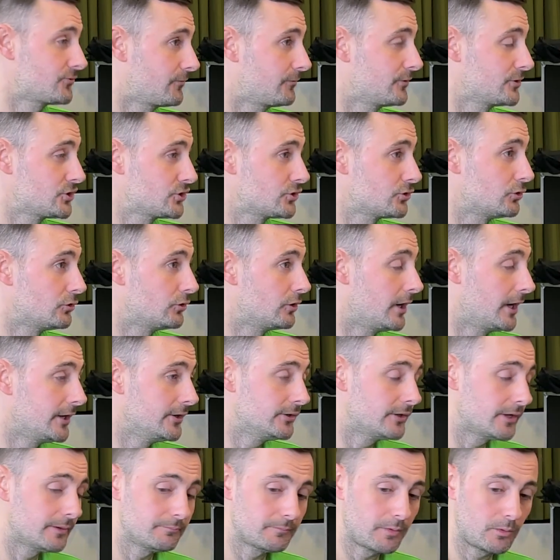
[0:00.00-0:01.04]
for sure.
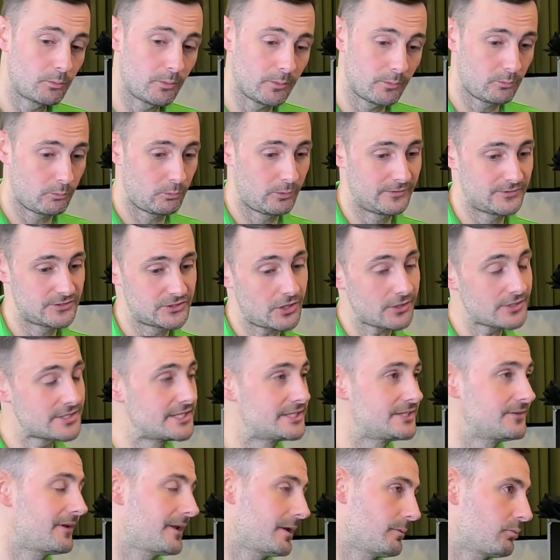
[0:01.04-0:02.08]
And we've started to
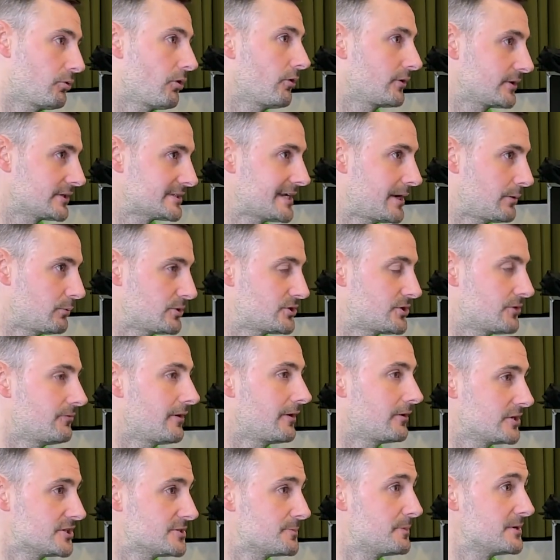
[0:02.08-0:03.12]
develop products now which are
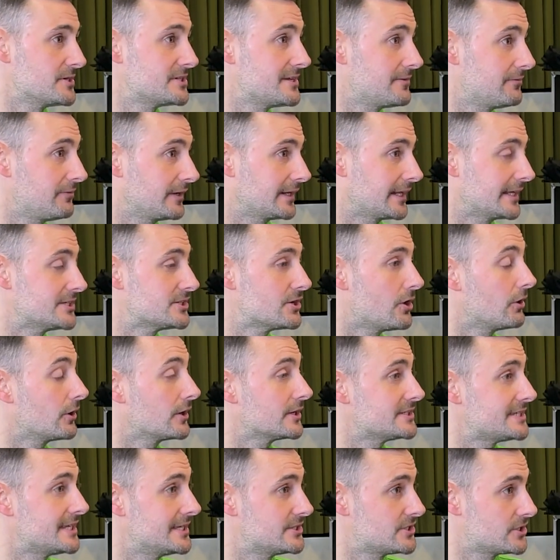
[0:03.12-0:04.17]
very specifically
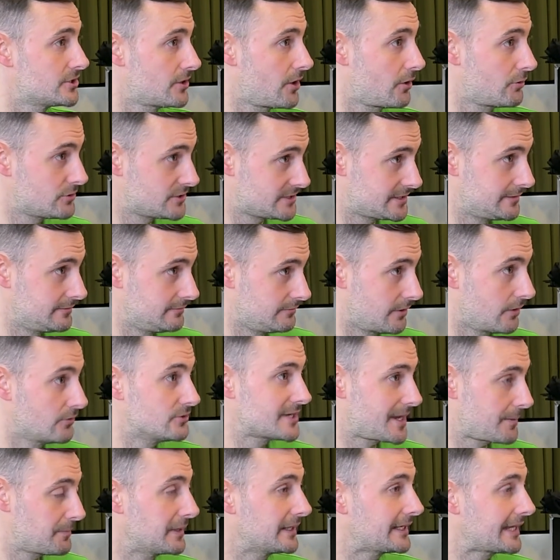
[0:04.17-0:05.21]
targeted to those
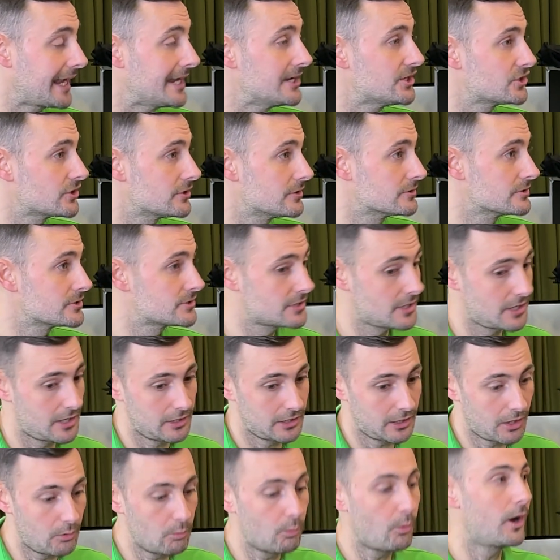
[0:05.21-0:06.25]
applications
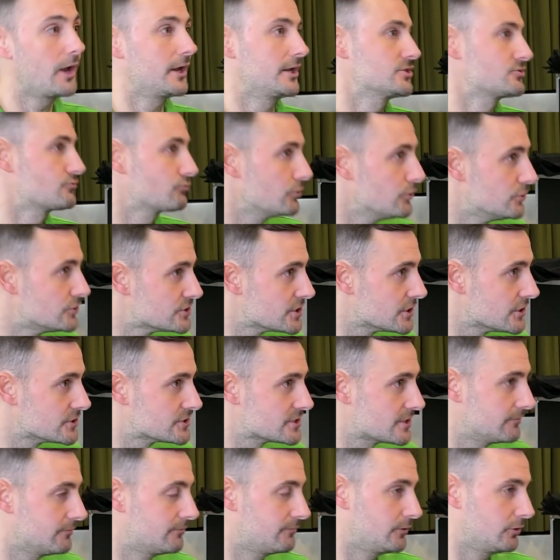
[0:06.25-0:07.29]
like wireless
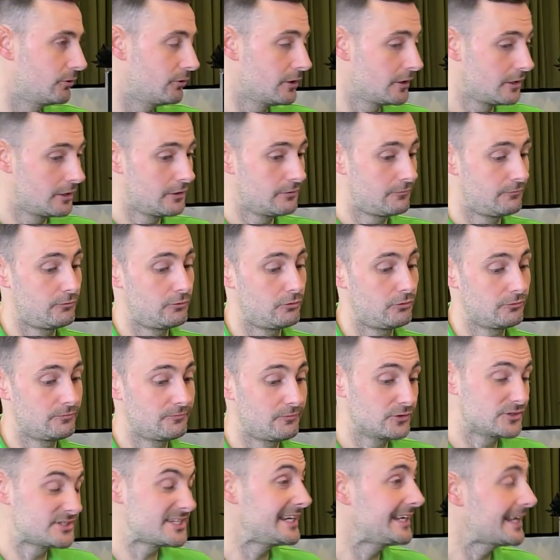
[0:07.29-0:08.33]
routers and for
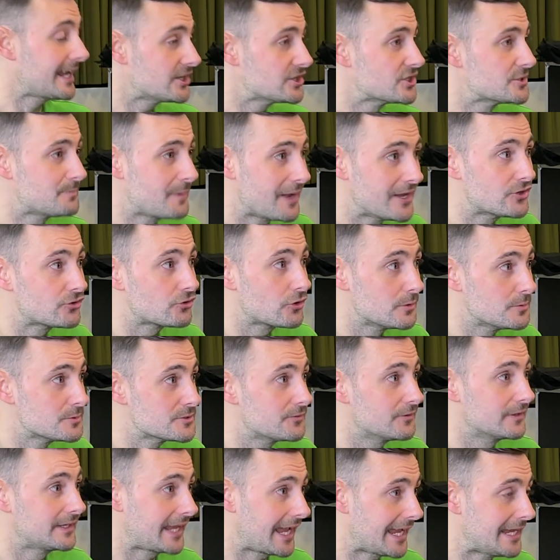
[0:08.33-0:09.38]
teenagers' bedrooms,
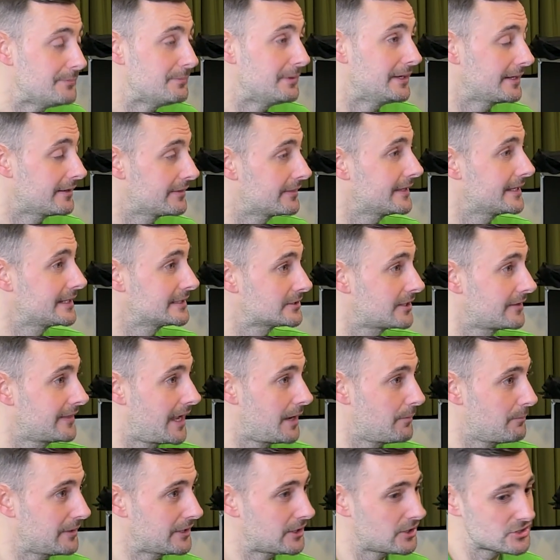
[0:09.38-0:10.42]
for gaming and things like
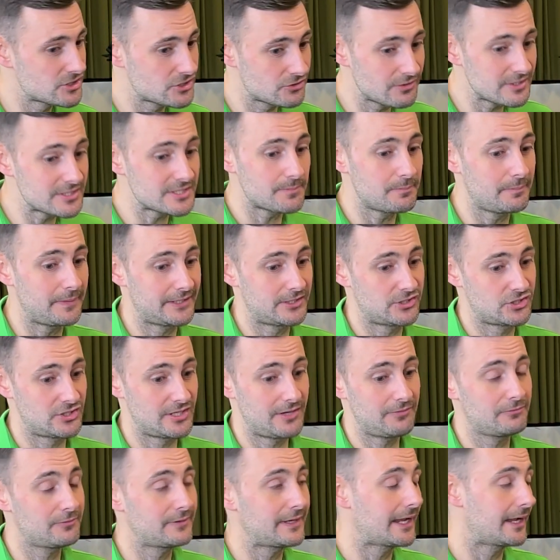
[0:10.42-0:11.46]
that, because there is a big
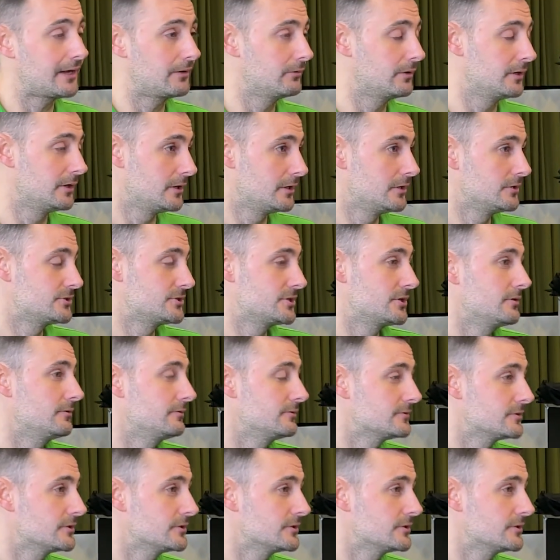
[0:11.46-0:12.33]
shift now for